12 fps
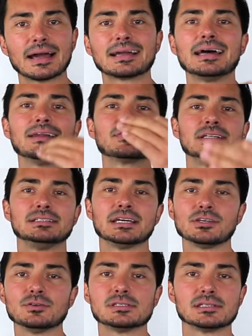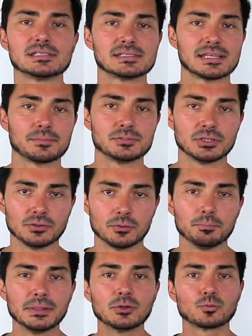That kind of continues into step 2.
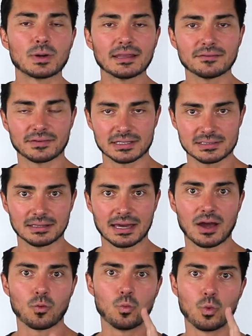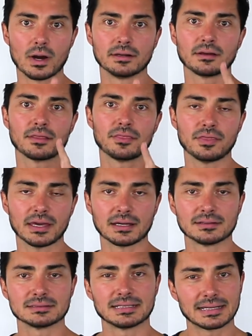Be relevant at one
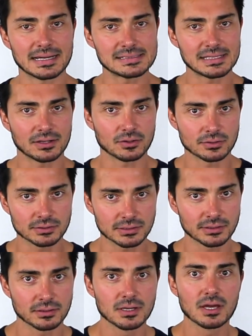thing. Like I said earlier,